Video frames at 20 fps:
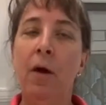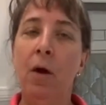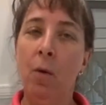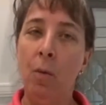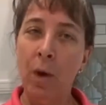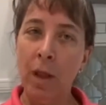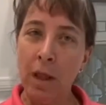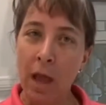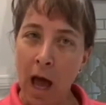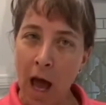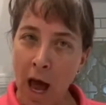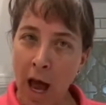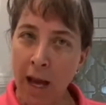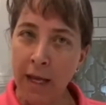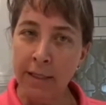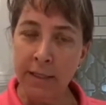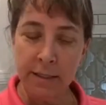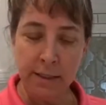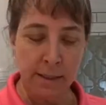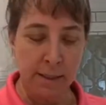Well, I
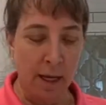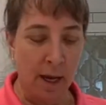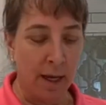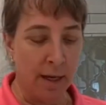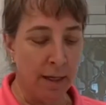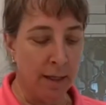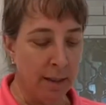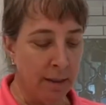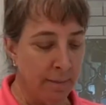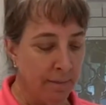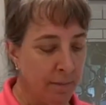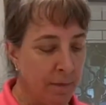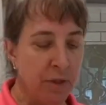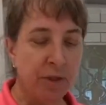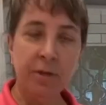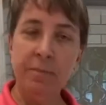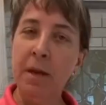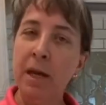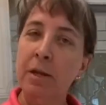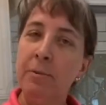decided
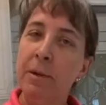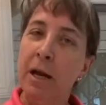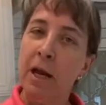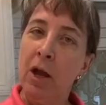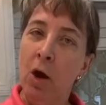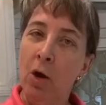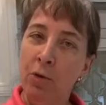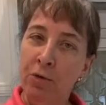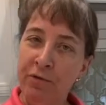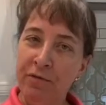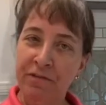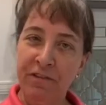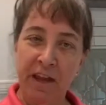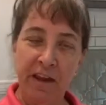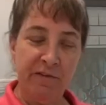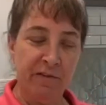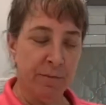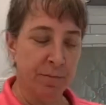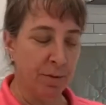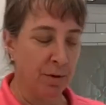to make my own
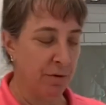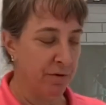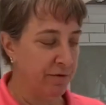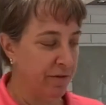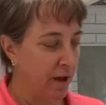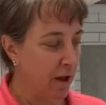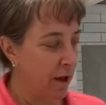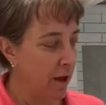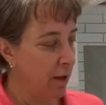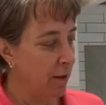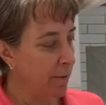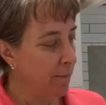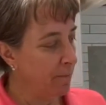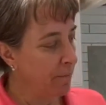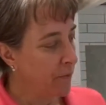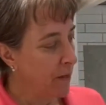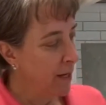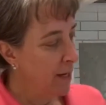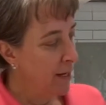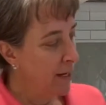flavor profile.
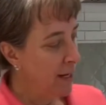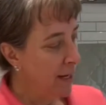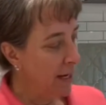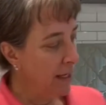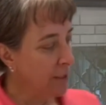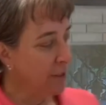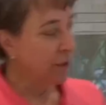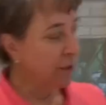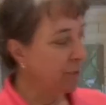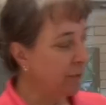And so